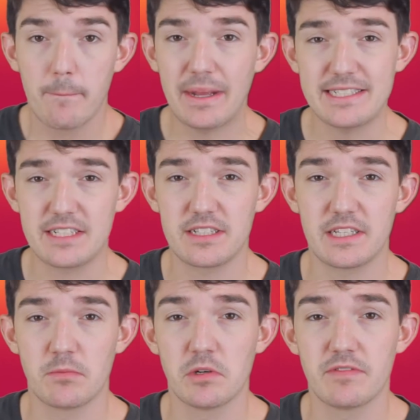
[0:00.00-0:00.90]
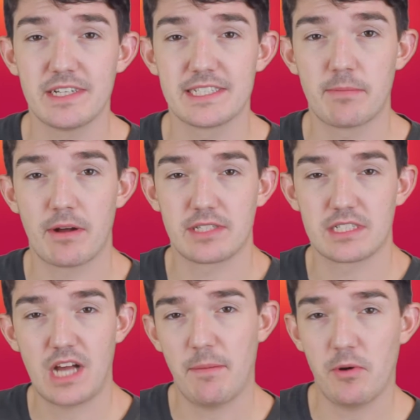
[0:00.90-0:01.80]
Basically, the movie is about this
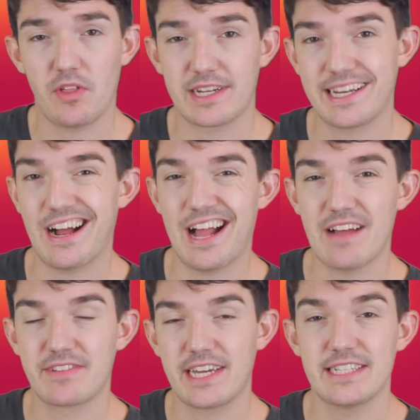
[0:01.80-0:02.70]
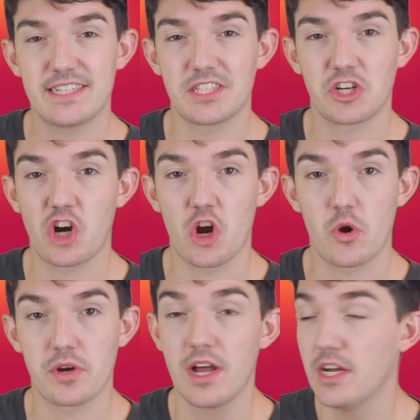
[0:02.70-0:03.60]
couple that cannot have kids on their
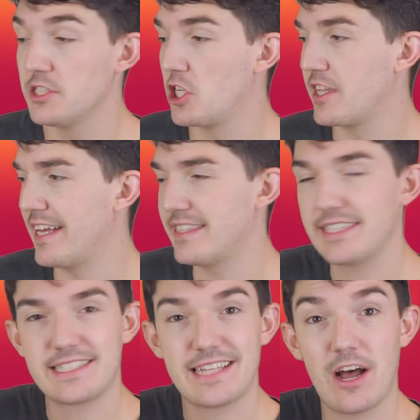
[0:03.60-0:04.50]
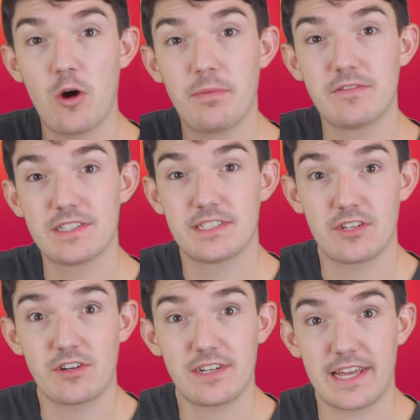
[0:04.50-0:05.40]
own, so they enlist the help of a
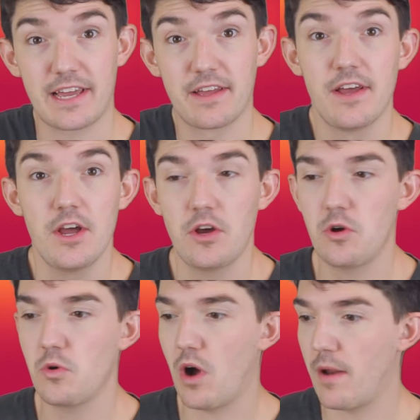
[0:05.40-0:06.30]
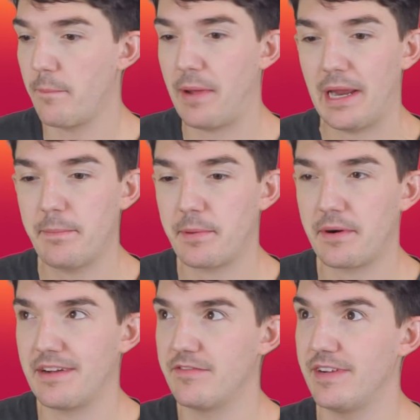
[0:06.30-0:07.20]
surrogate, who on
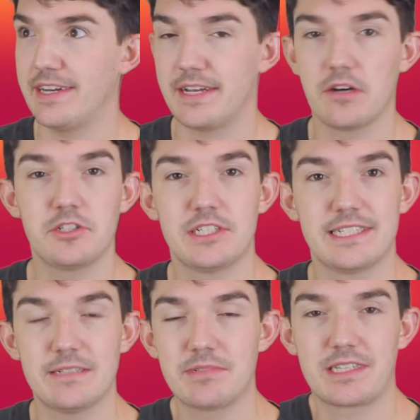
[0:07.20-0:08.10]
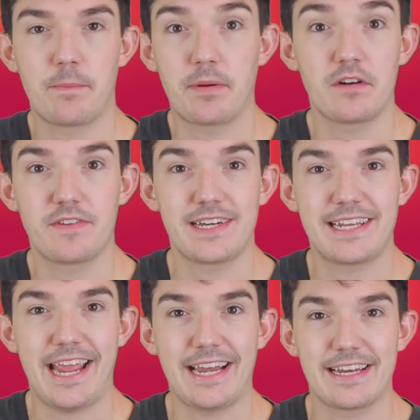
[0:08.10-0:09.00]
paper and video, she seems like the perfect
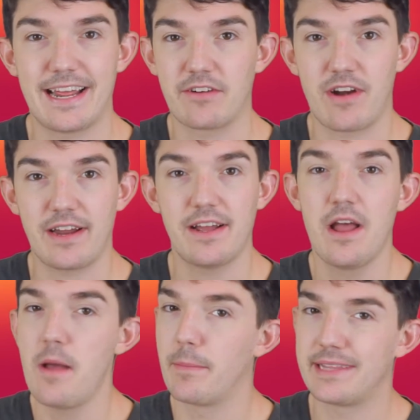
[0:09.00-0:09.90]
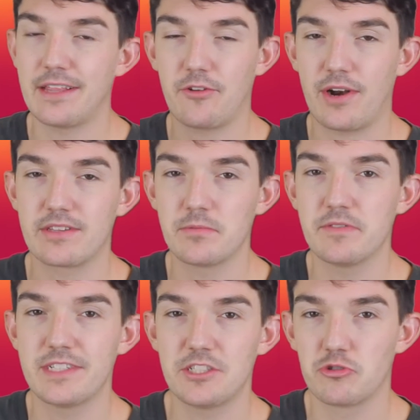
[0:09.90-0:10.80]
candidate, right? But then throughout the
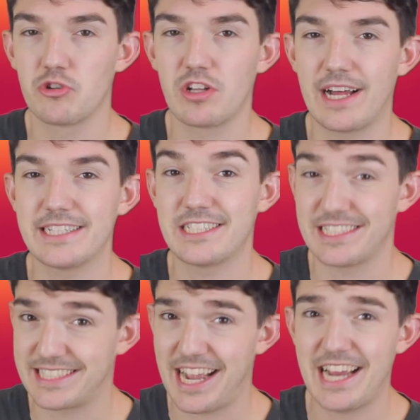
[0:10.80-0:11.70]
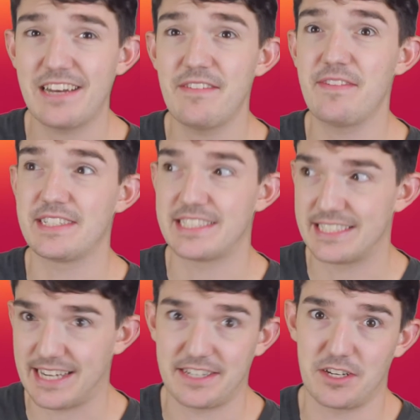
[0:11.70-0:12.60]
movie, you realize she's kind of
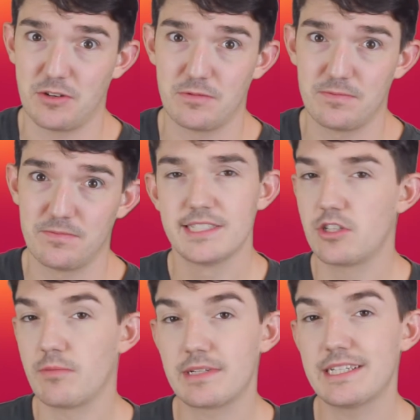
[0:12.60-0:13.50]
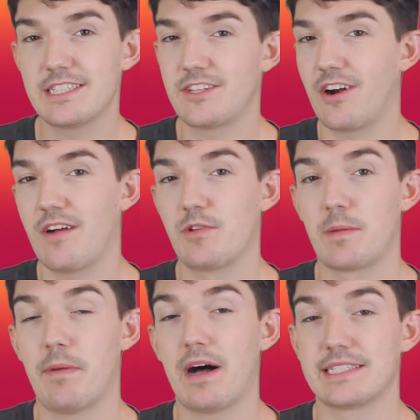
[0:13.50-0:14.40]
psycho. So I'm going to start off with the
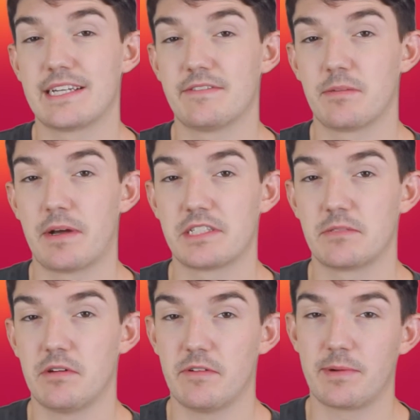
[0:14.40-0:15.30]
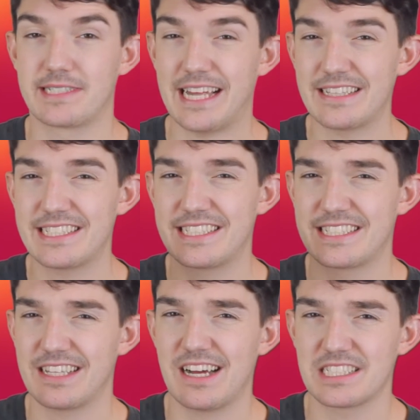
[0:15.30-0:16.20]
positives about this movie because that list is
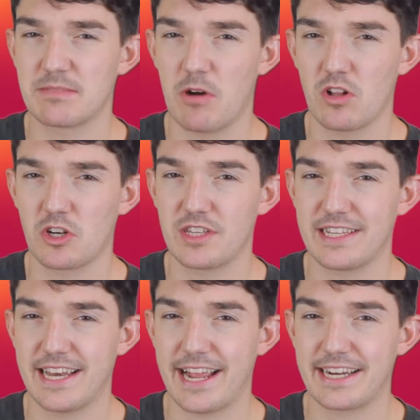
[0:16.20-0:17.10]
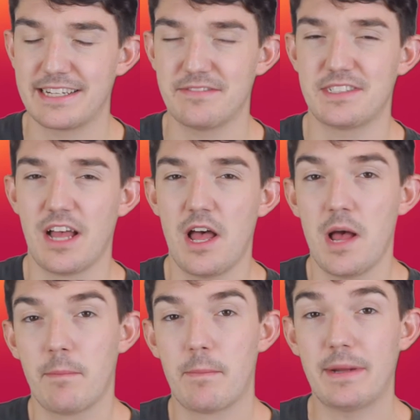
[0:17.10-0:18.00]
a lot smaller than the negatives.
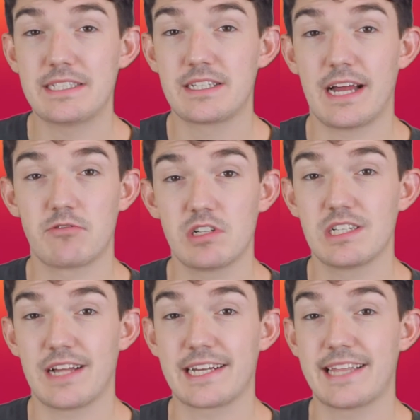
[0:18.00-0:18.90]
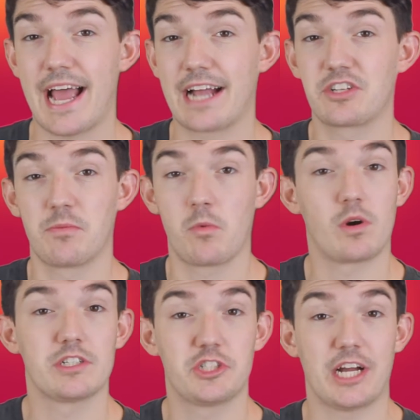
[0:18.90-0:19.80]
But basically, I really like the actor
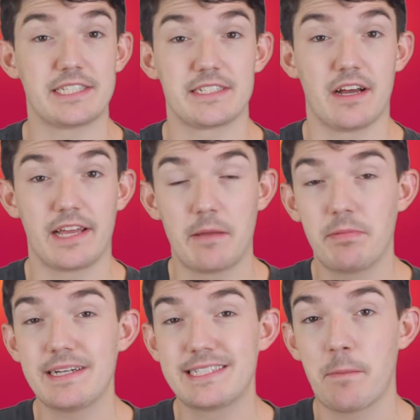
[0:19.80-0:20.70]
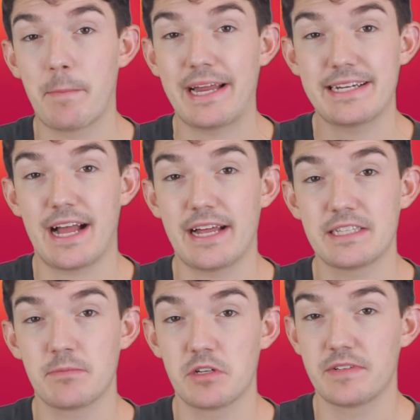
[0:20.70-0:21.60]
Morris Chestnut. He plays the main guy in
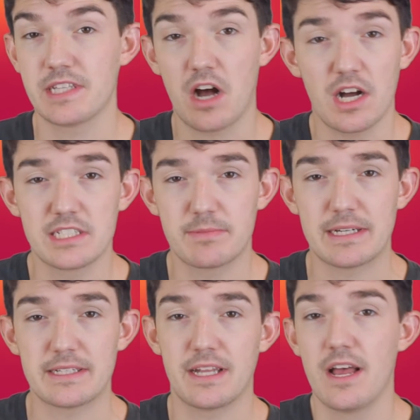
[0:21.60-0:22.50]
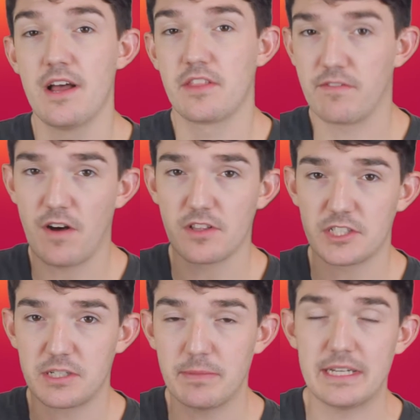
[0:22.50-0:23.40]
the movie, the husband, the
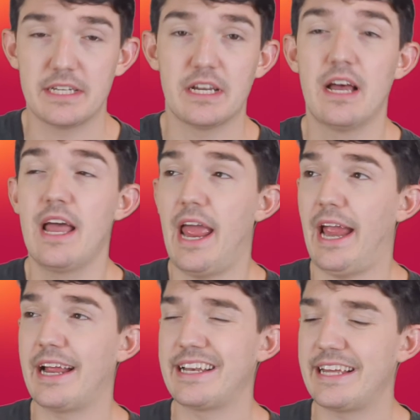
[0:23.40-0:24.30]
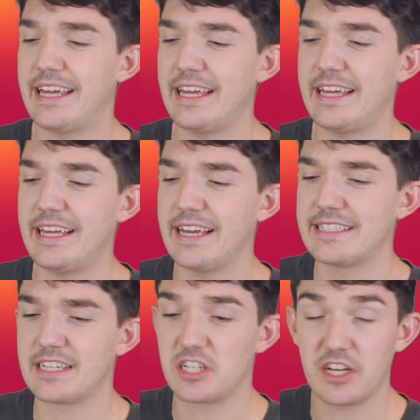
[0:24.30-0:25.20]
father-to-be, and he
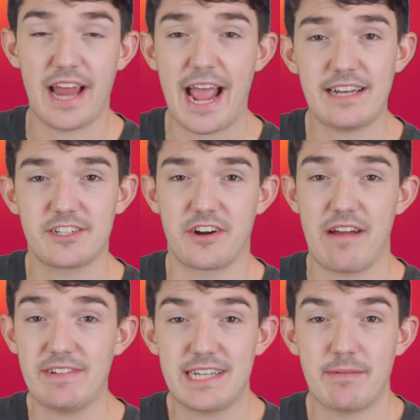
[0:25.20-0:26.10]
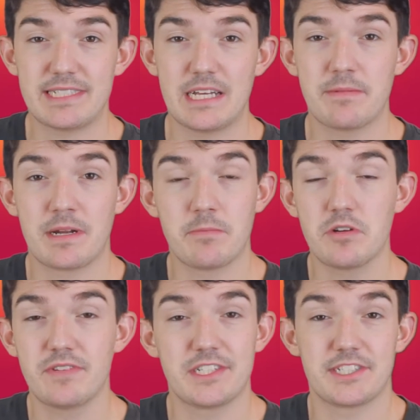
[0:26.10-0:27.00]
is a good actor. Every time I see him in a
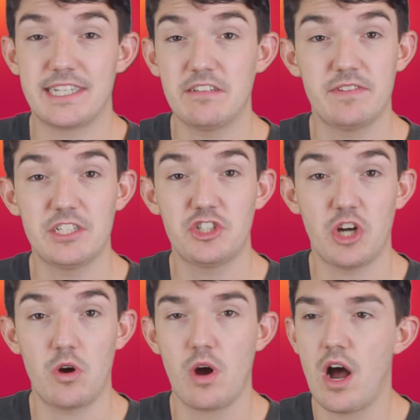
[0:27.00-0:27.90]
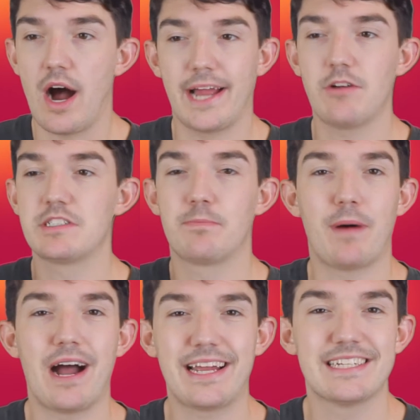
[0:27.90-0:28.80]
movie or TV show, I always
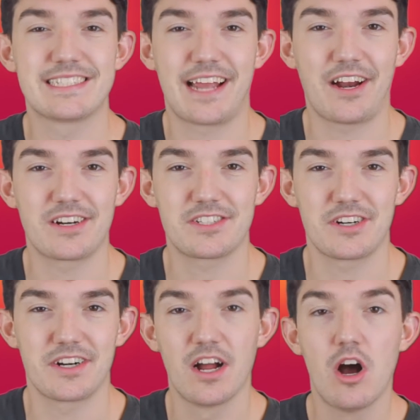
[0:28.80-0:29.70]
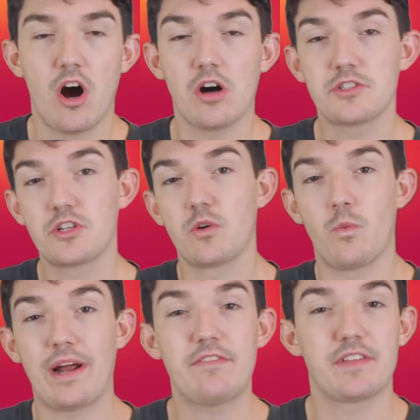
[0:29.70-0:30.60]
buy his character. Also, the
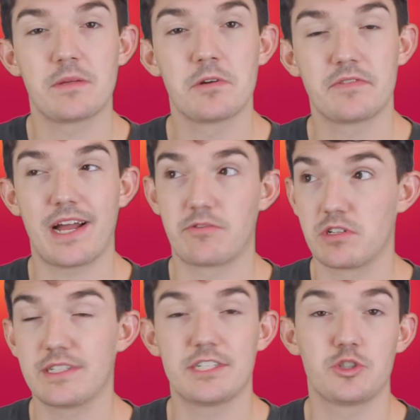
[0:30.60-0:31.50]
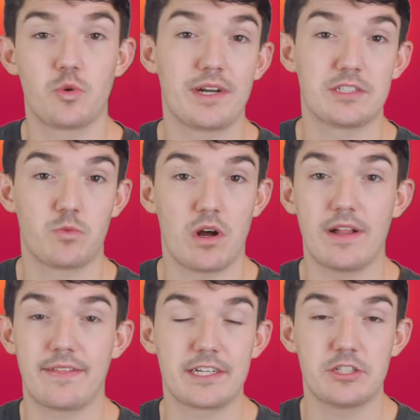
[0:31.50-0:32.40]
wife in the movie I really enjoyed as well.
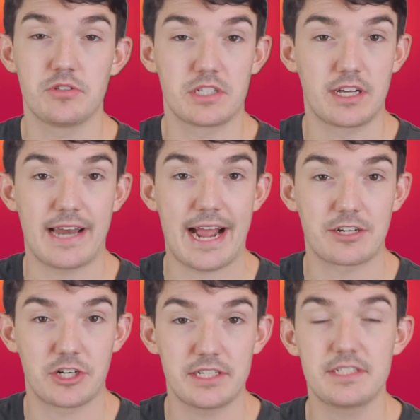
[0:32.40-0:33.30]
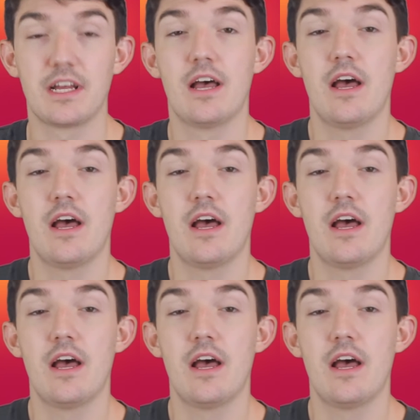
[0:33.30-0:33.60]
I think she was a good actress.